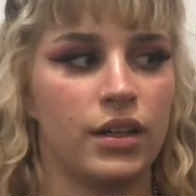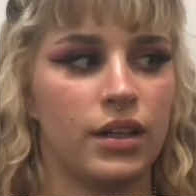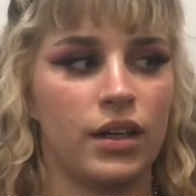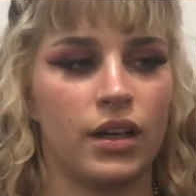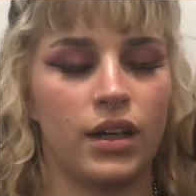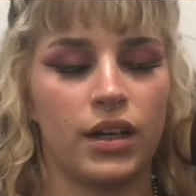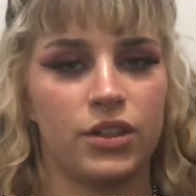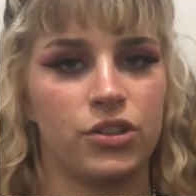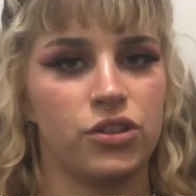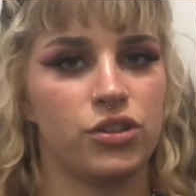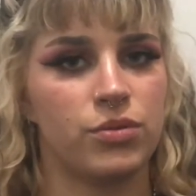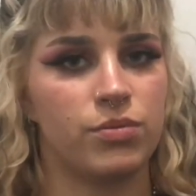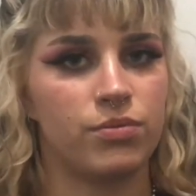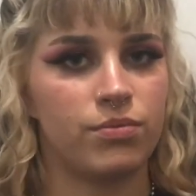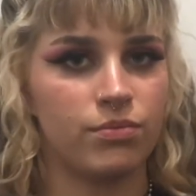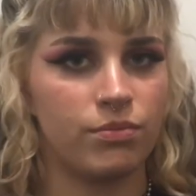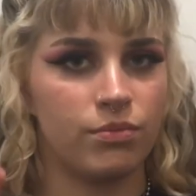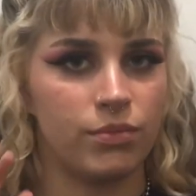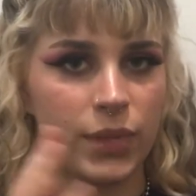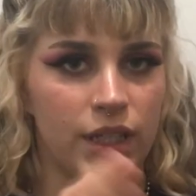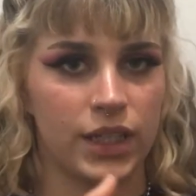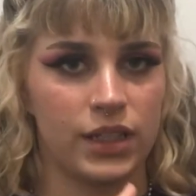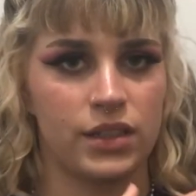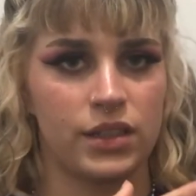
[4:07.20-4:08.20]
I just
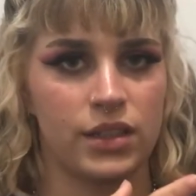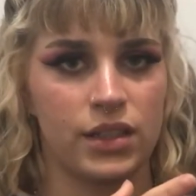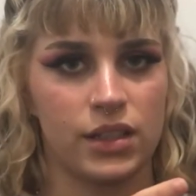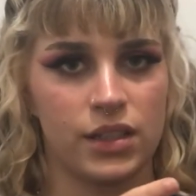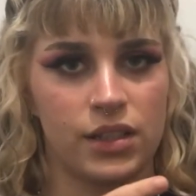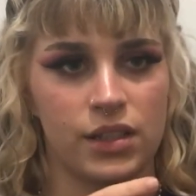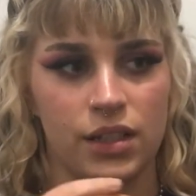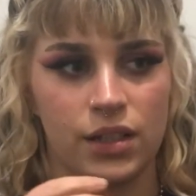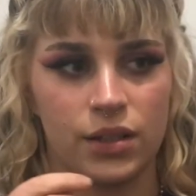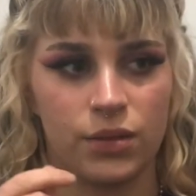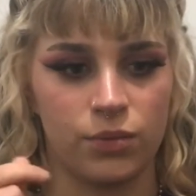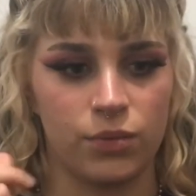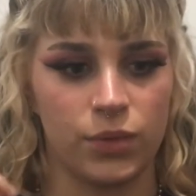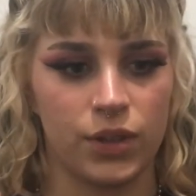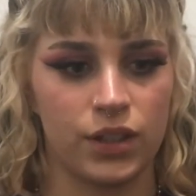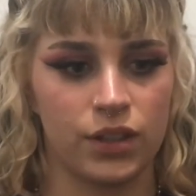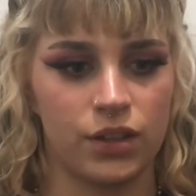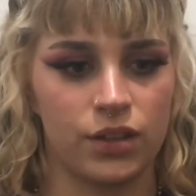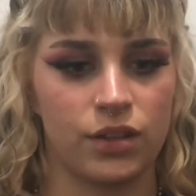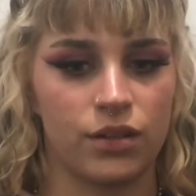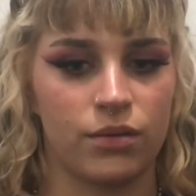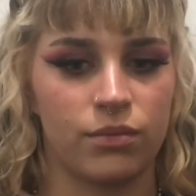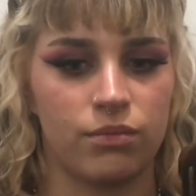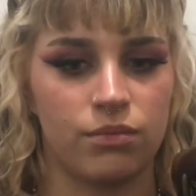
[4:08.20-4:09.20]
mixed this in
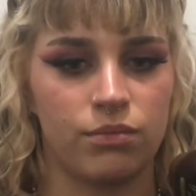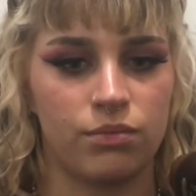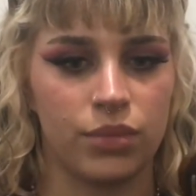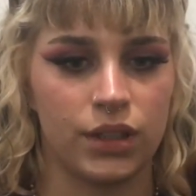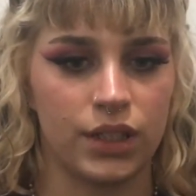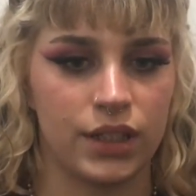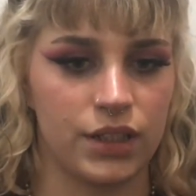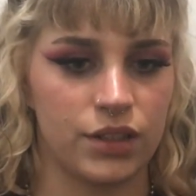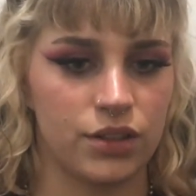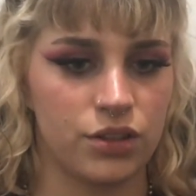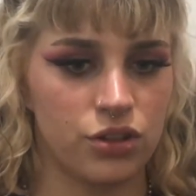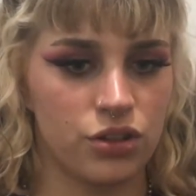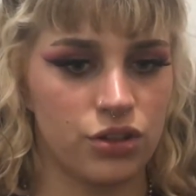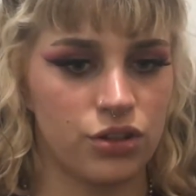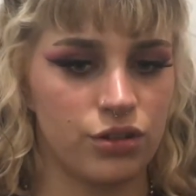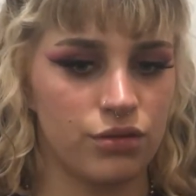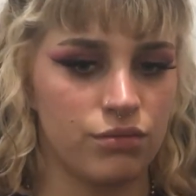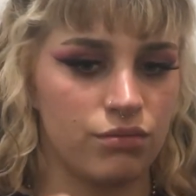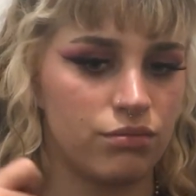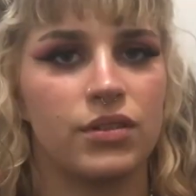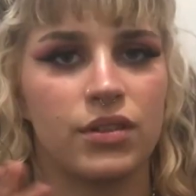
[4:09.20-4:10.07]
with bleach.